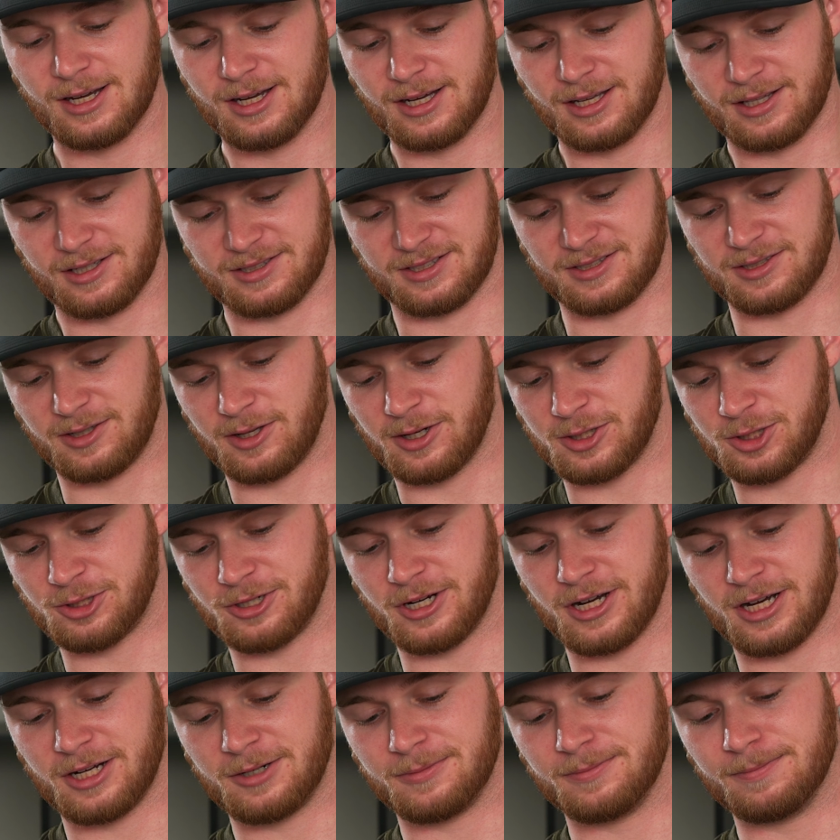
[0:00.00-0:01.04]
this is a
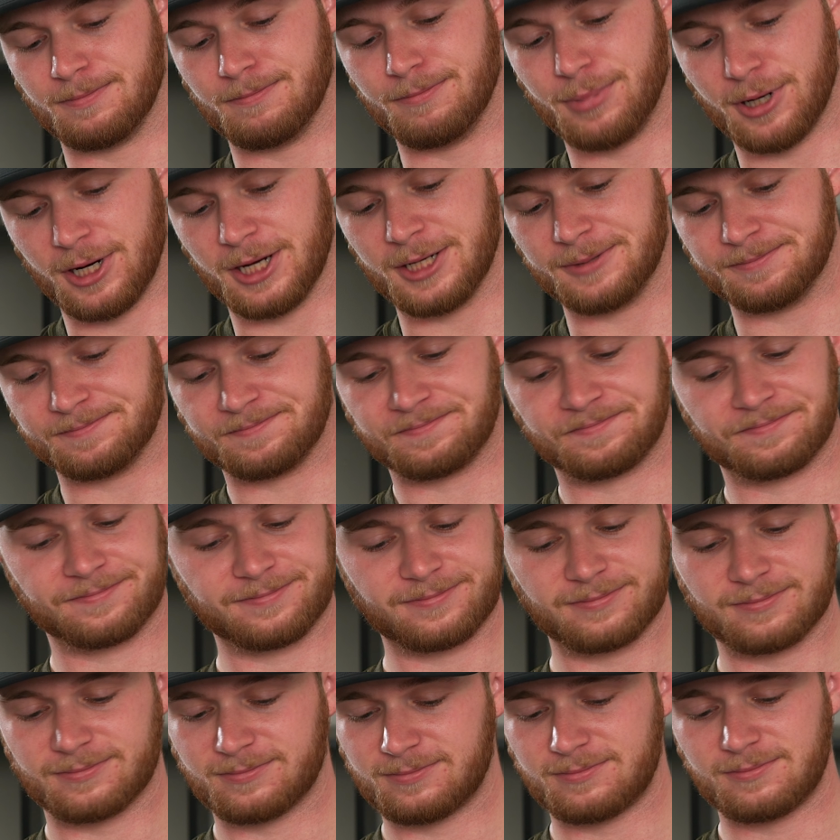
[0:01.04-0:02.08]
luxury item, but
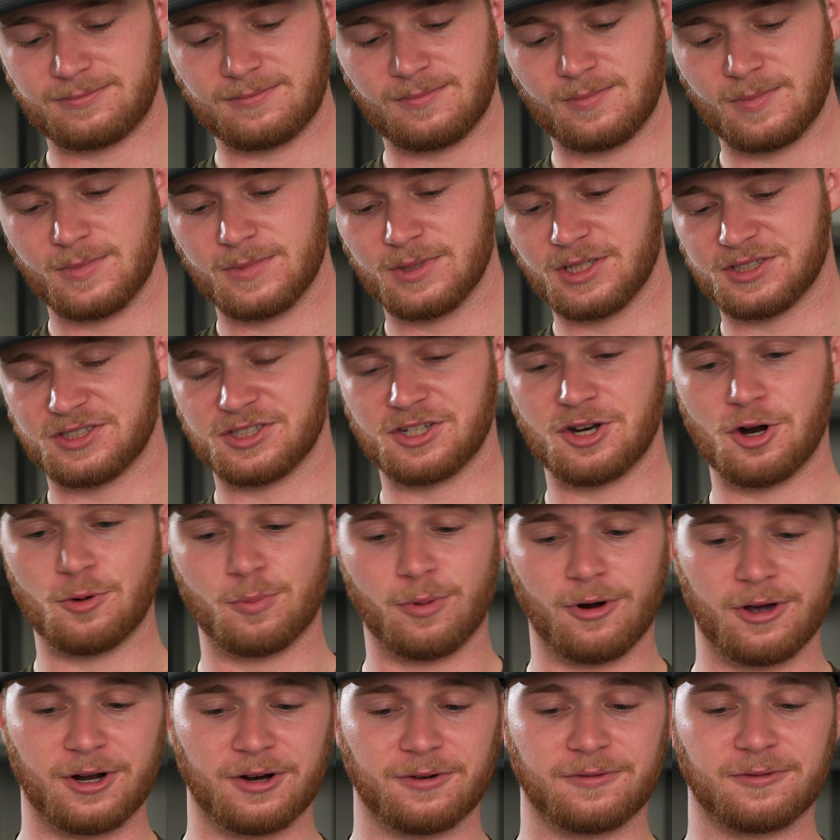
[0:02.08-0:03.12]
this is a
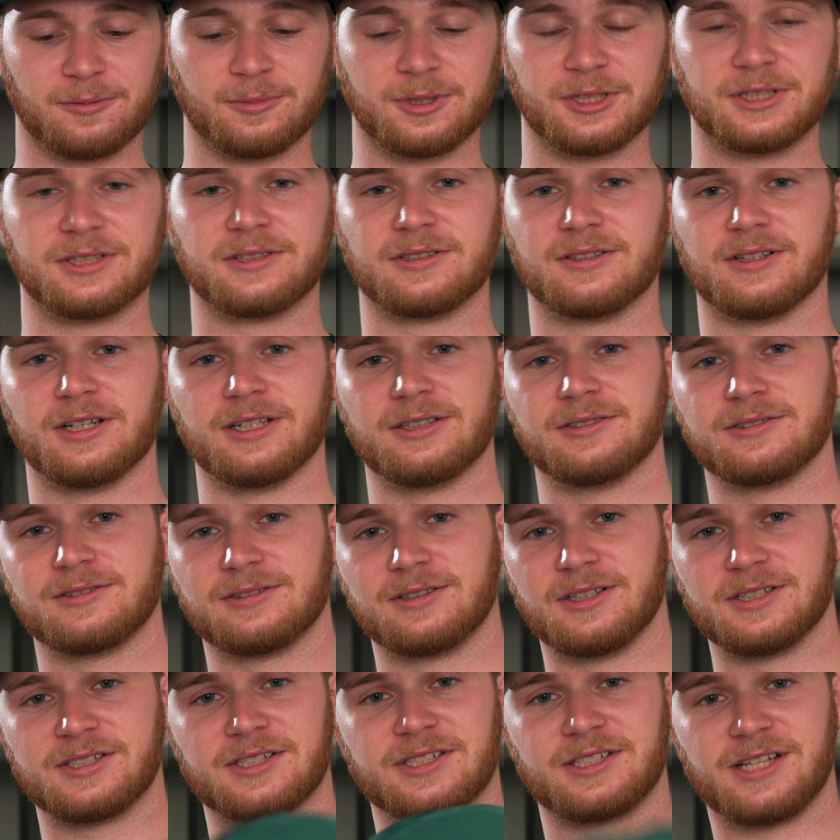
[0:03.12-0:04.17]
no-brainer for me. Like,
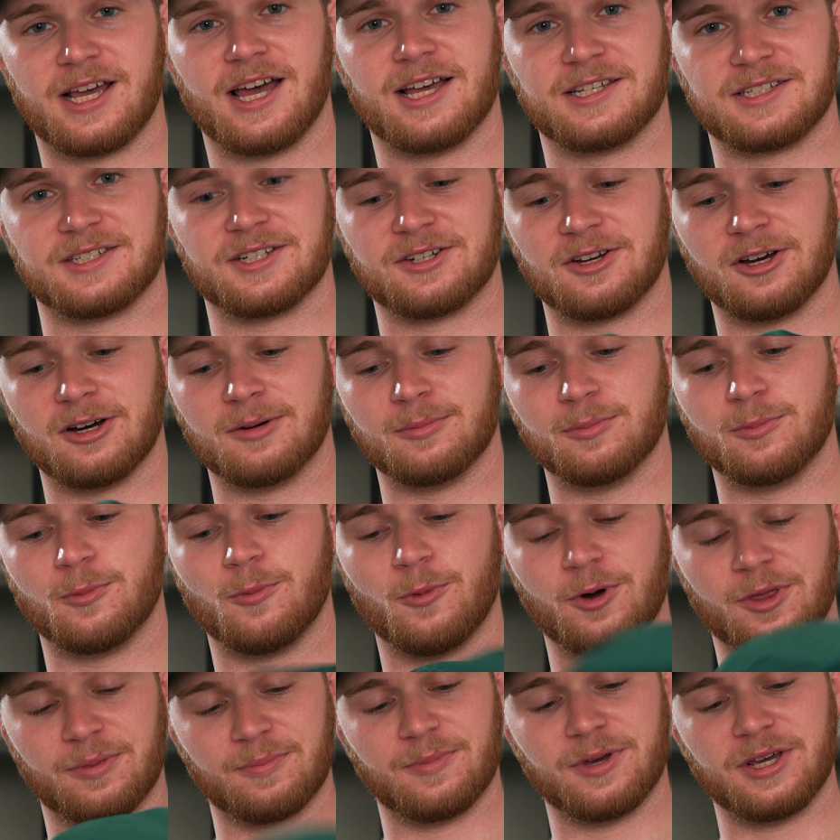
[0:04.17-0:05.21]
this has to come
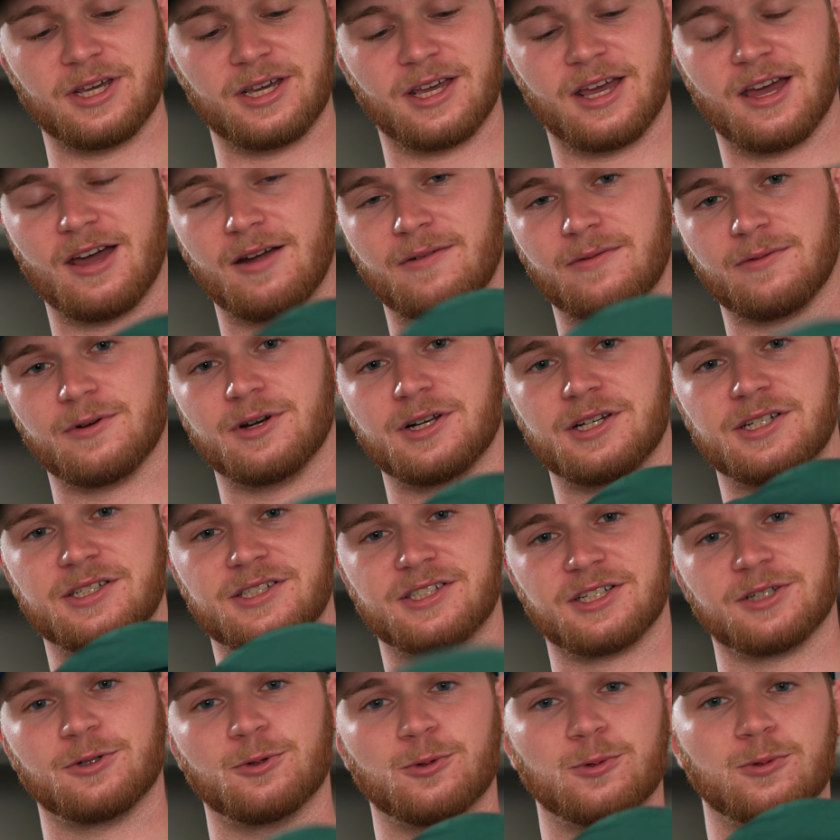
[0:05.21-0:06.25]
with me every
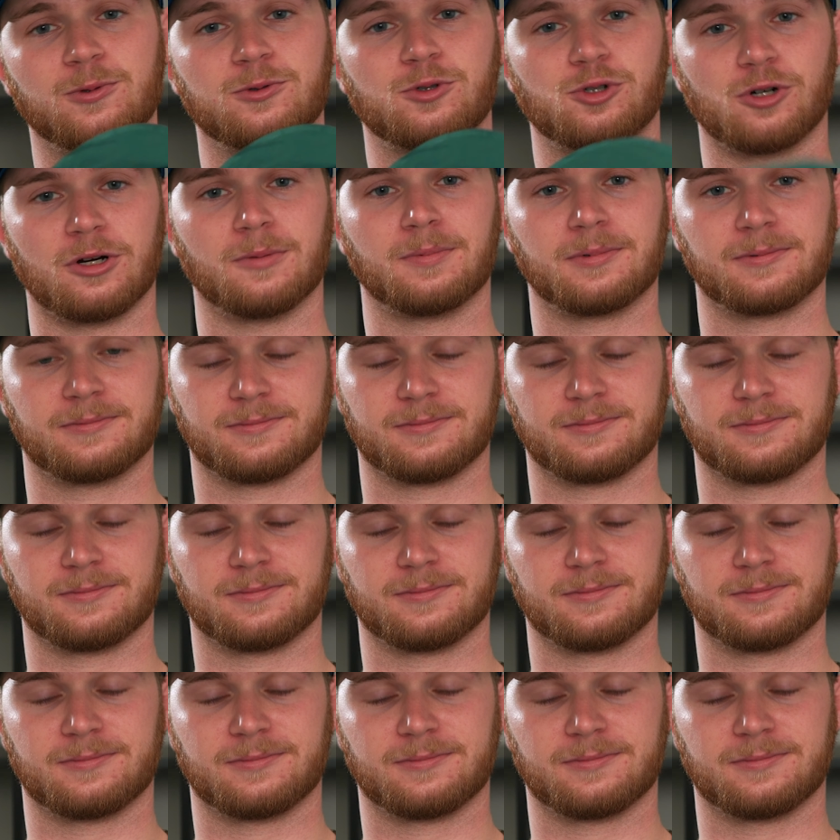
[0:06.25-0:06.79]
single trip.